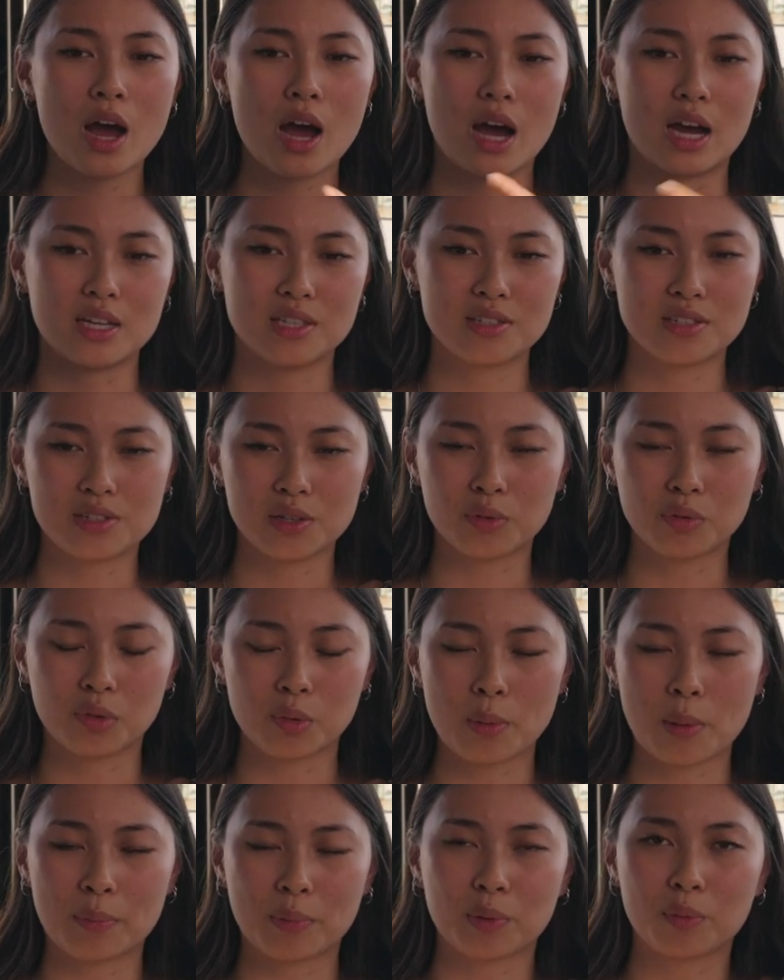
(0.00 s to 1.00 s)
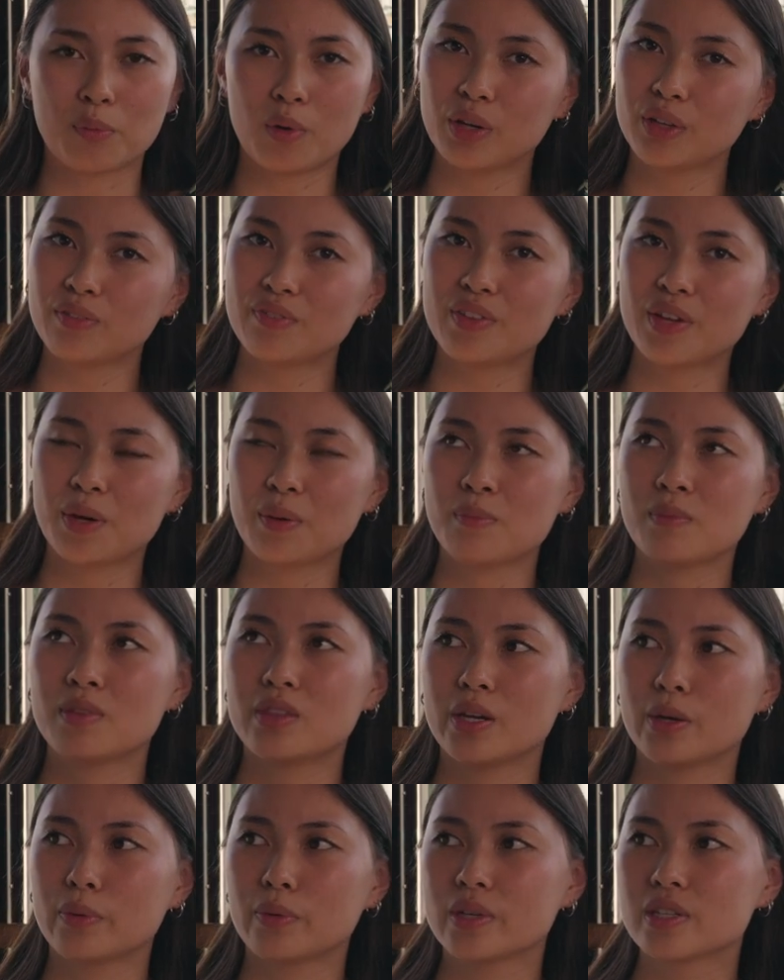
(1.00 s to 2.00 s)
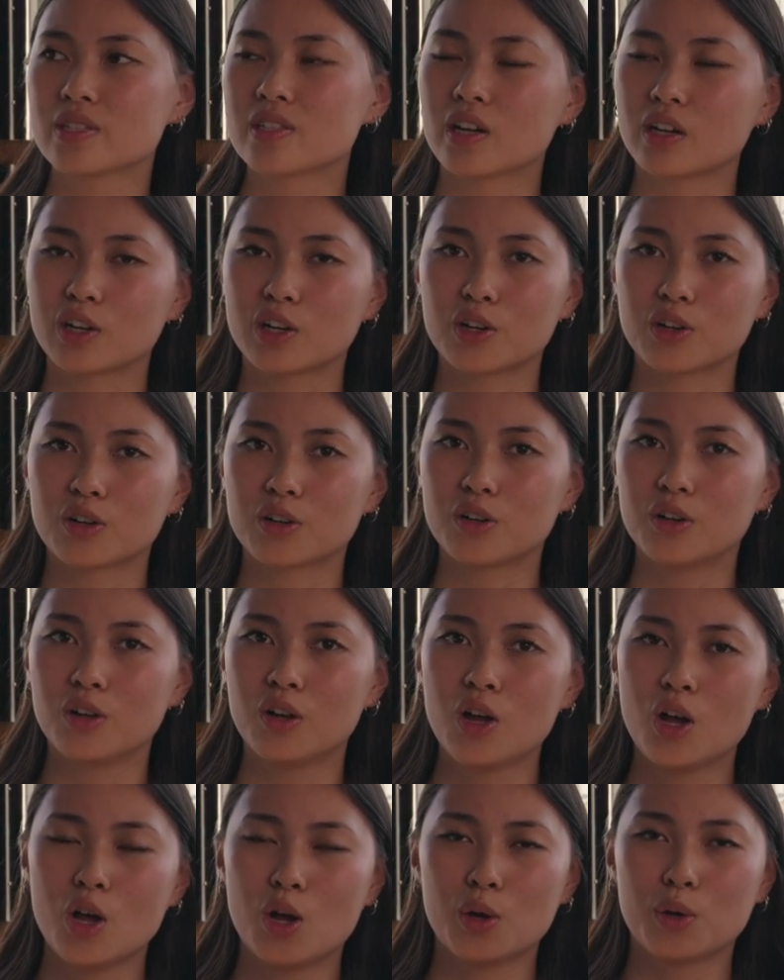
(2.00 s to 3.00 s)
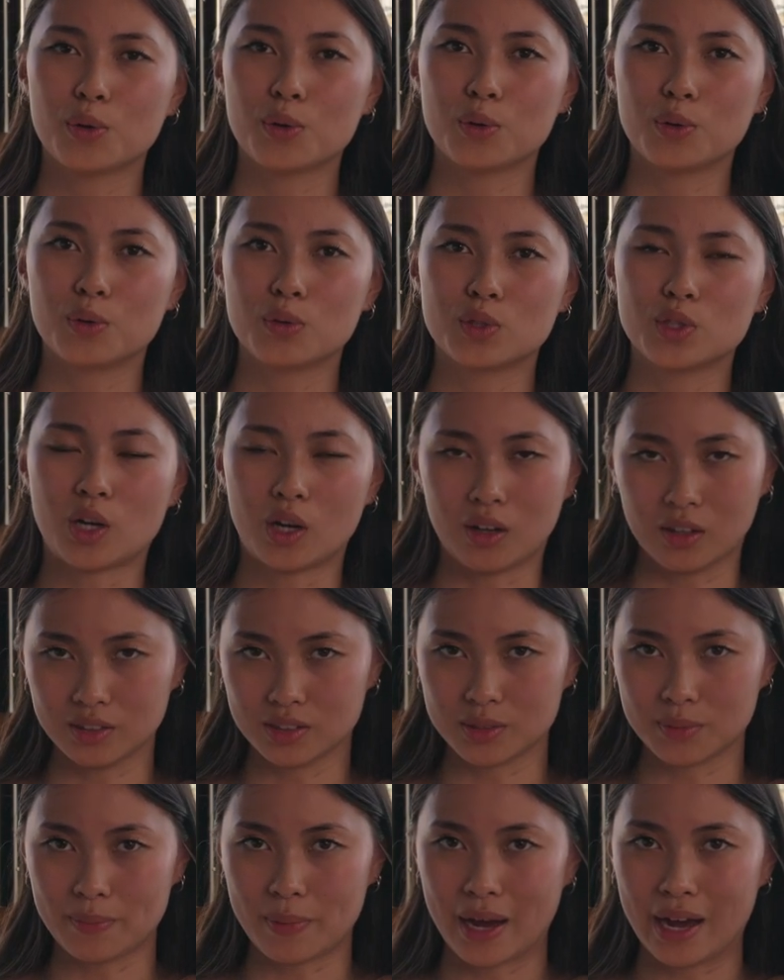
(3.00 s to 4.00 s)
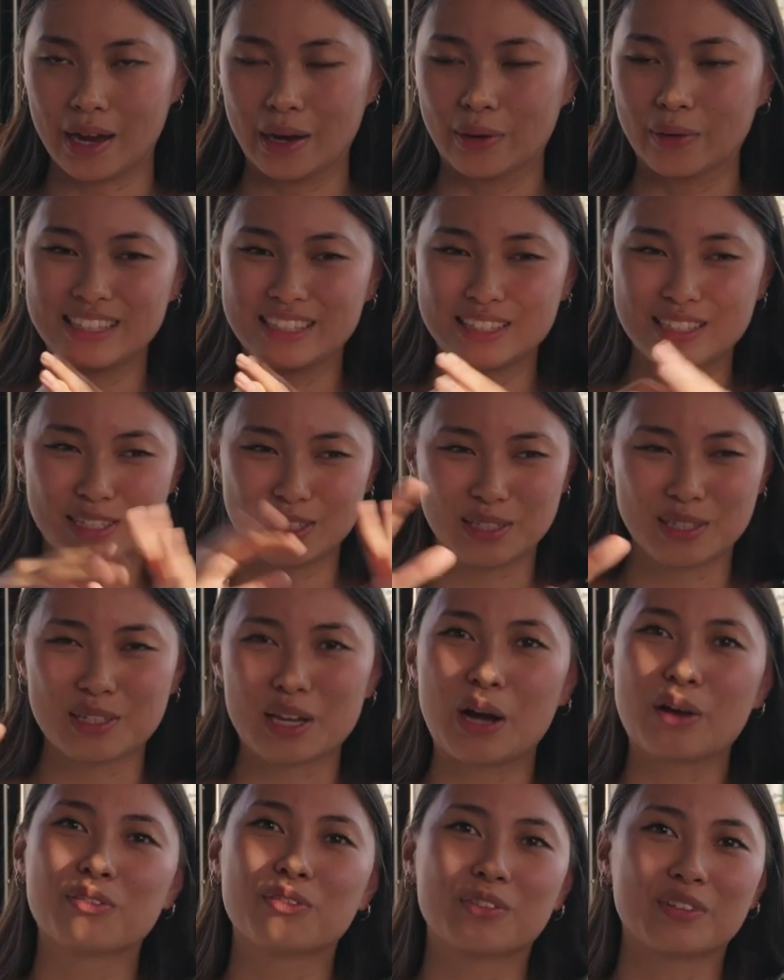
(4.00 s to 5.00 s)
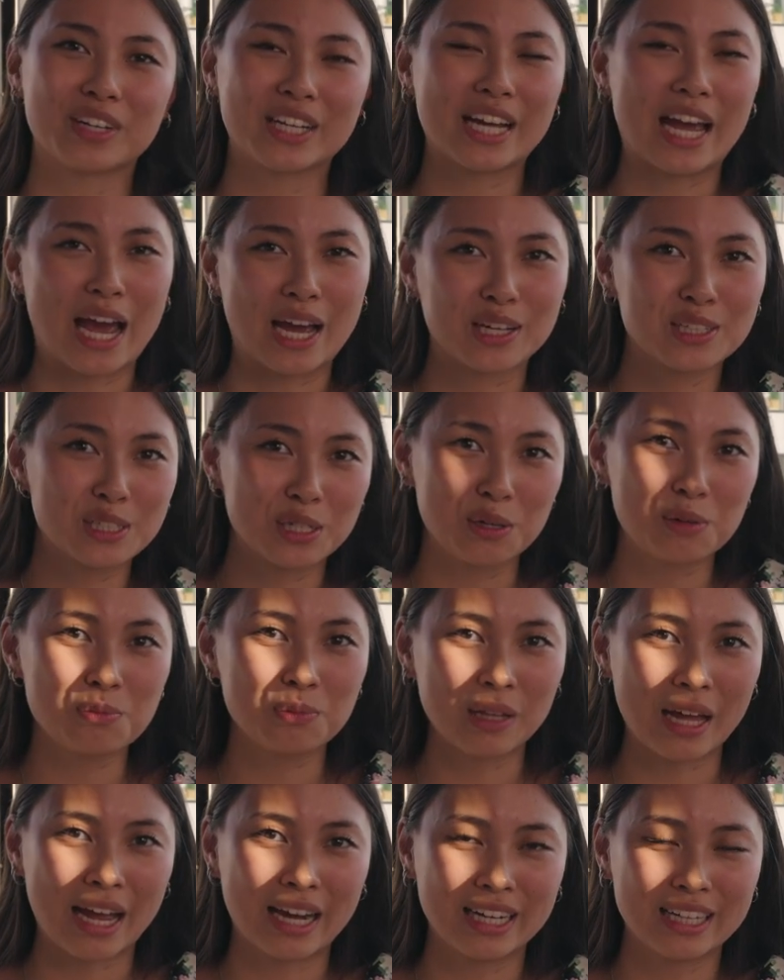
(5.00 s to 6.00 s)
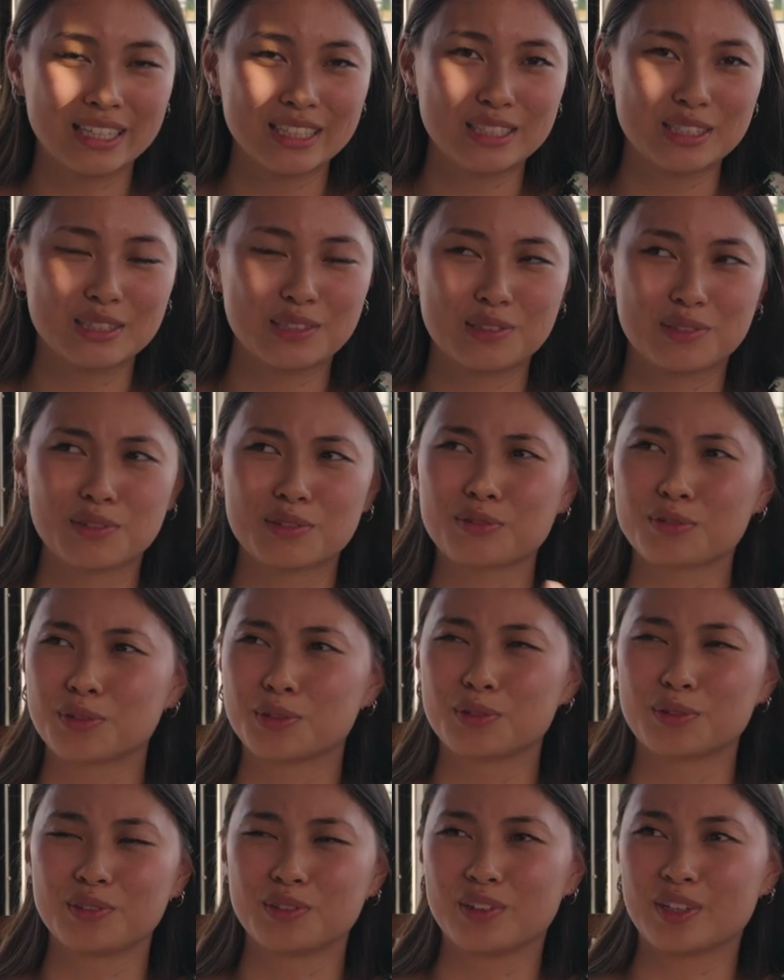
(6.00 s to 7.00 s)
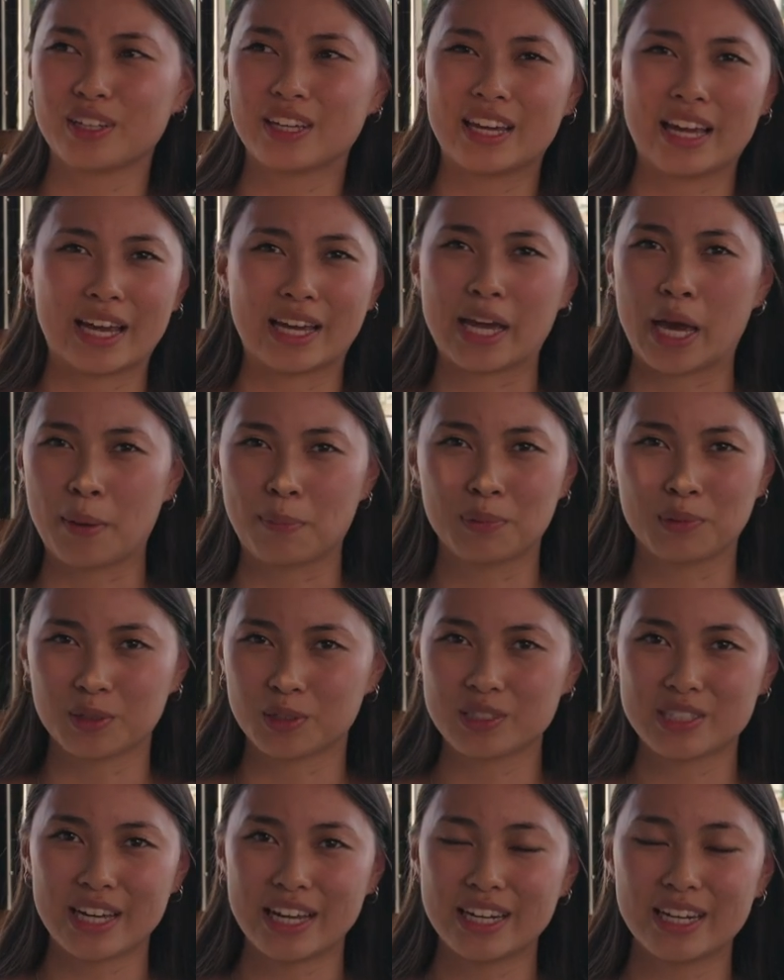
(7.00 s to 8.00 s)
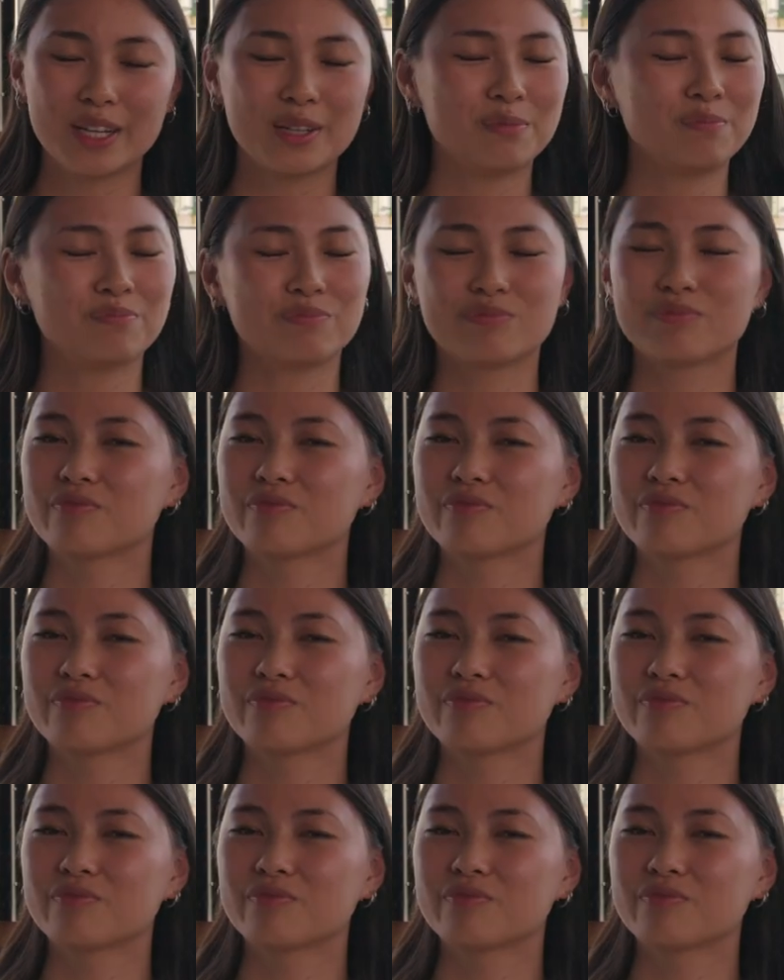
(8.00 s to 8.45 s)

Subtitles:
I still remember one of them. There was a girl who talked about discovering exoplanets through looking at Kepler data.